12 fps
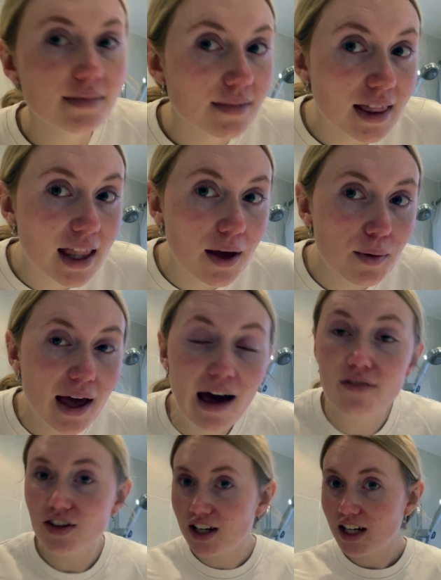And then we
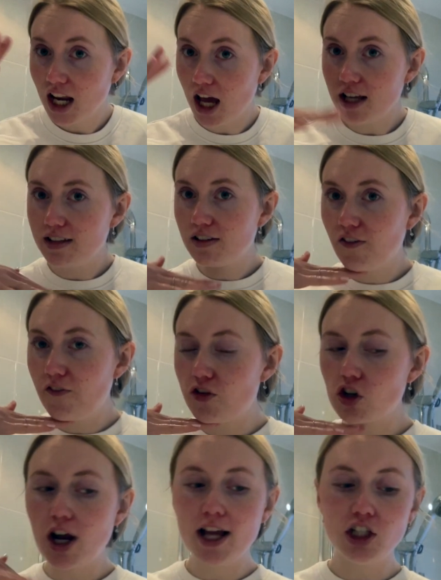have a nice
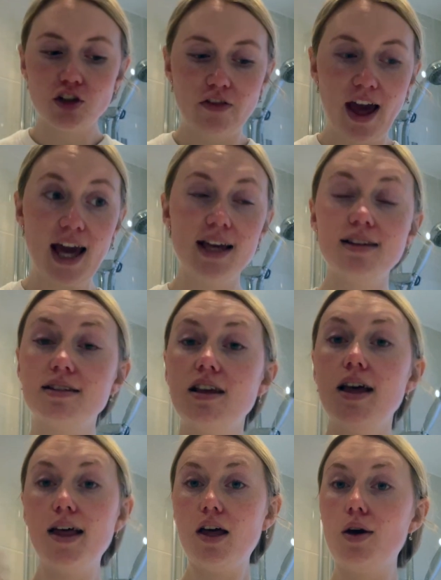fresh face,
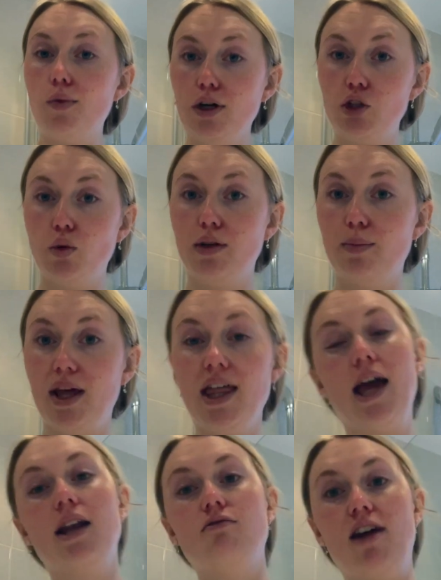which would be
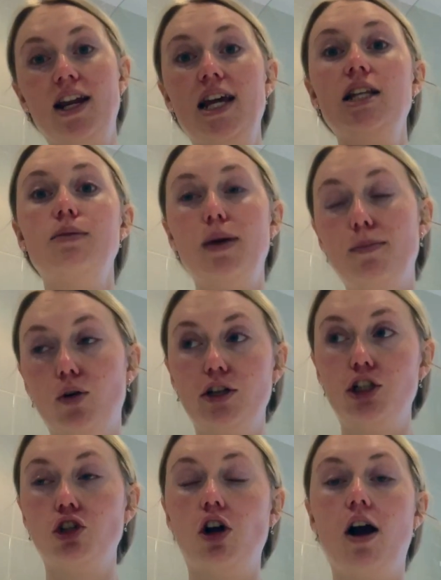then ready to be
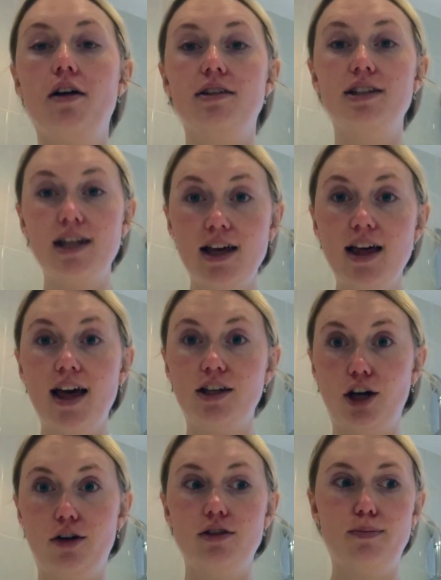moisturised,
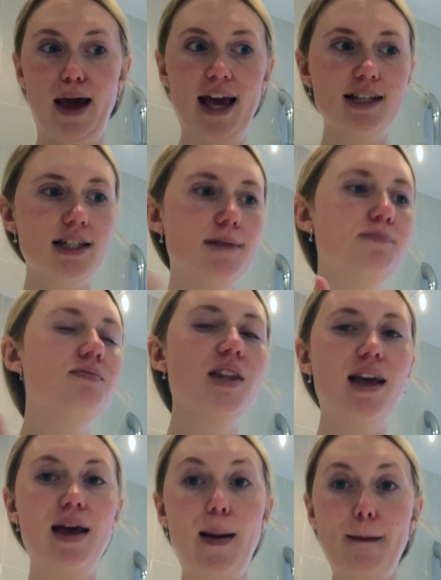go to bed.
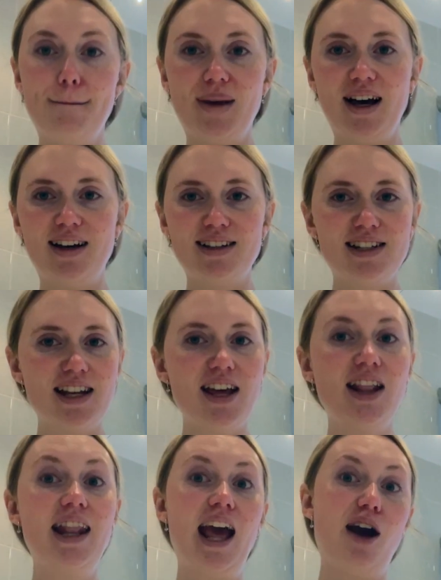But
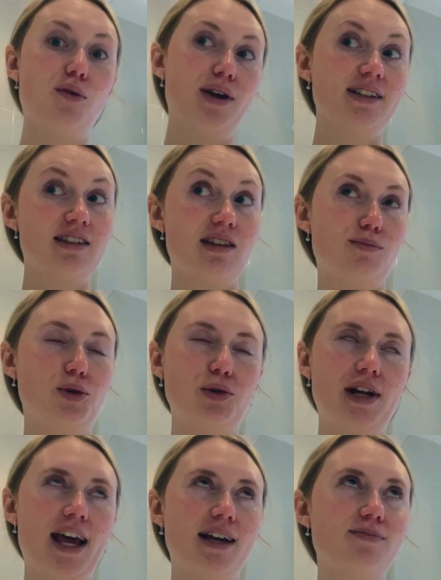now it's the
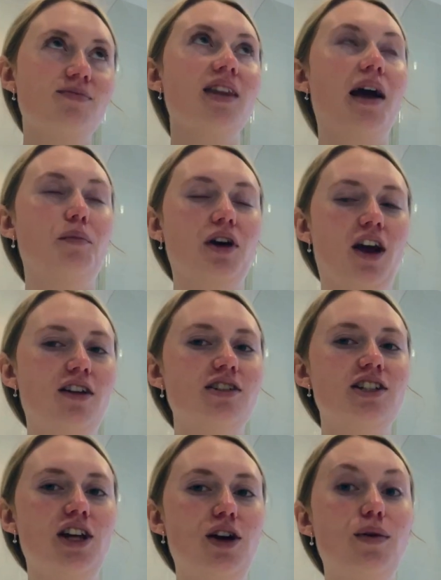morning and we're going
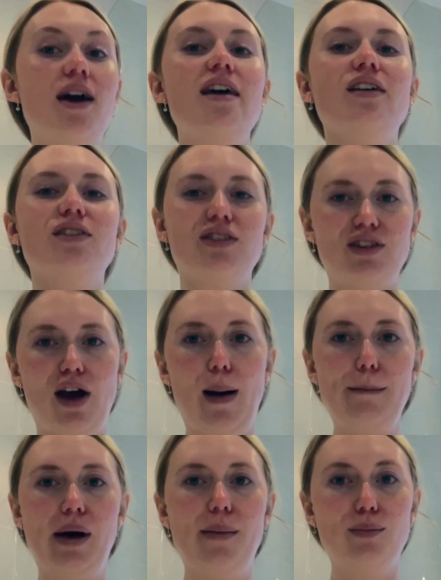to
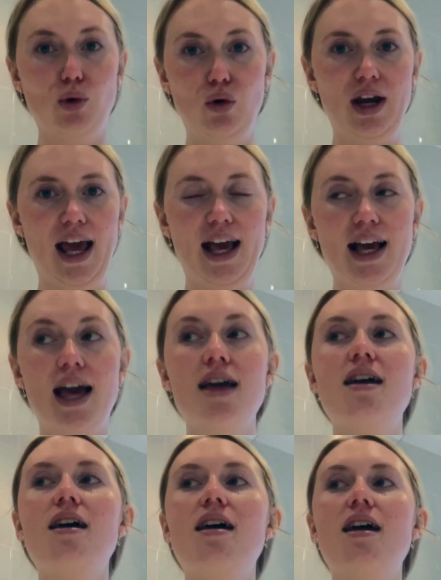start my morning
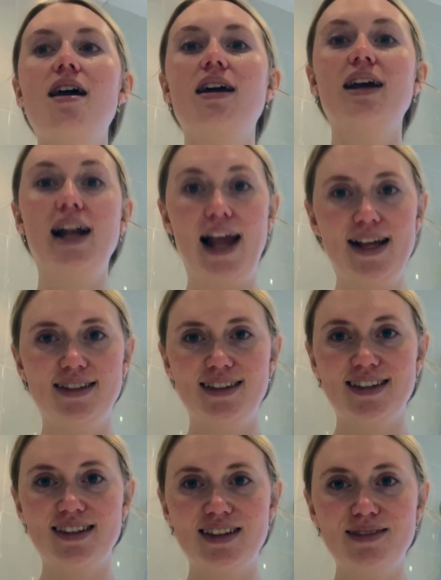
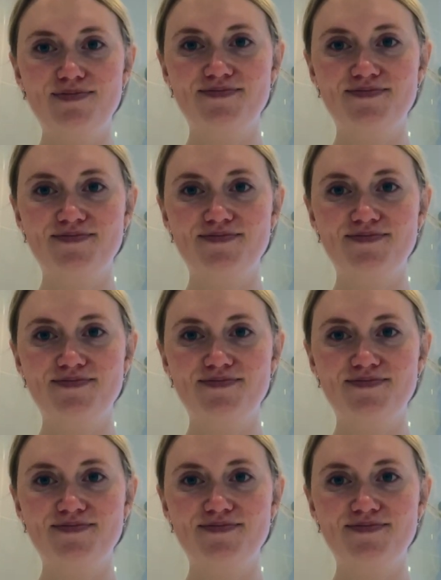cleanse.